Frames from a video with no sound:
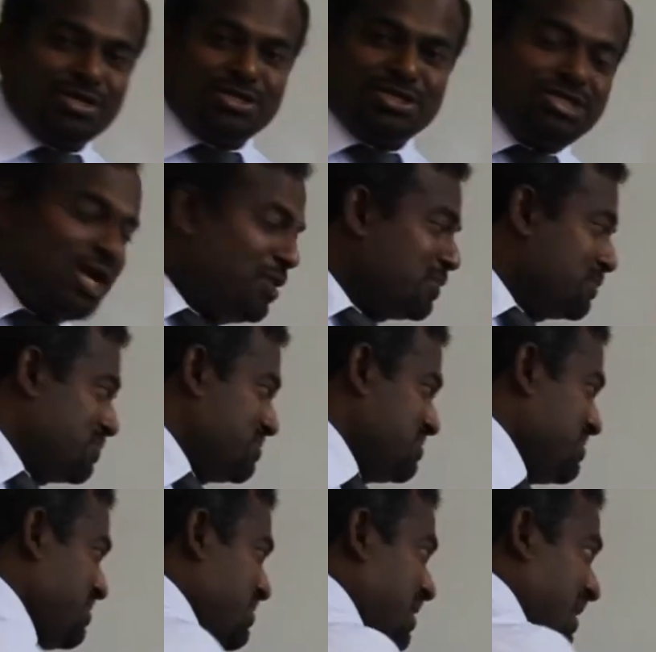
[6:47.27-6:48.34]
So,
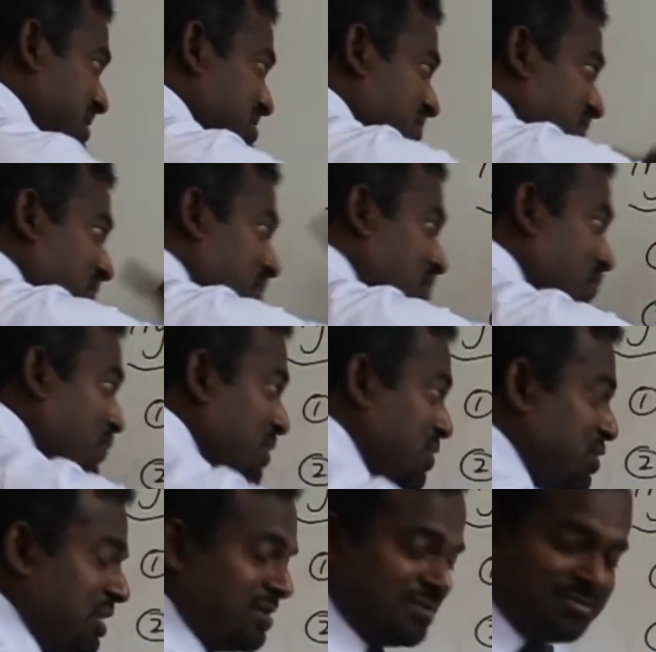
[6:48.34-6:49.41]
there's the four
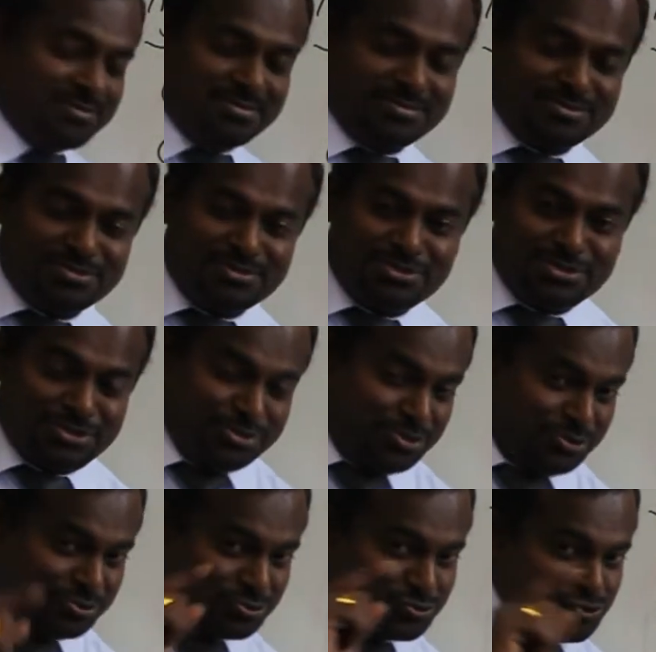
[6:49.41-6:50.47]

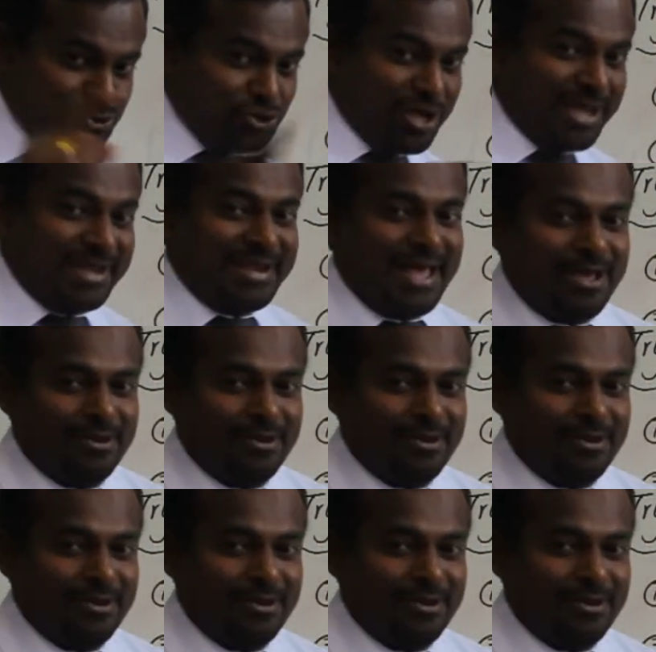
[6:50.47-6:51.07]
question to try now.